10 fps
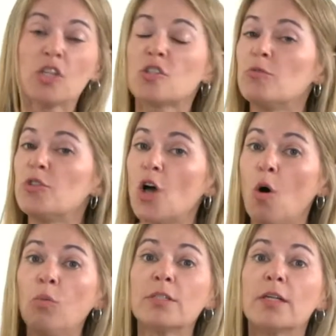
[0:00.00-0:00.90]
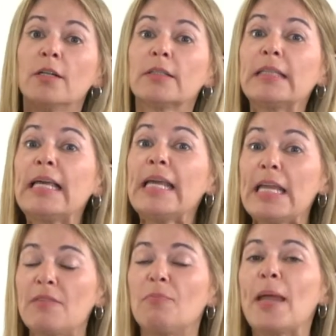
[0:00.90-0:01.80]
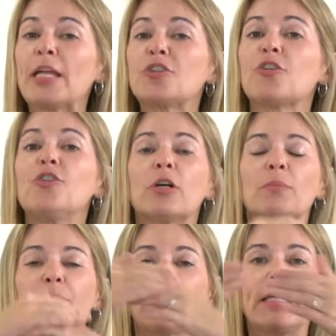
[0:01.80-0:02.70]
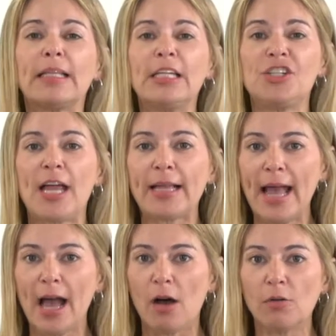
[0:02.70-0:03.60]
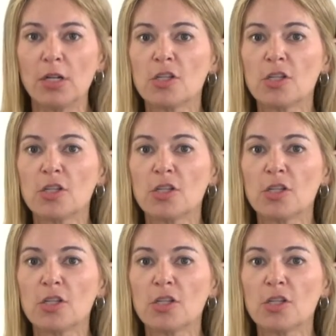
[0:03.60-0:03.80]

So don't leave. Make sure you completely check out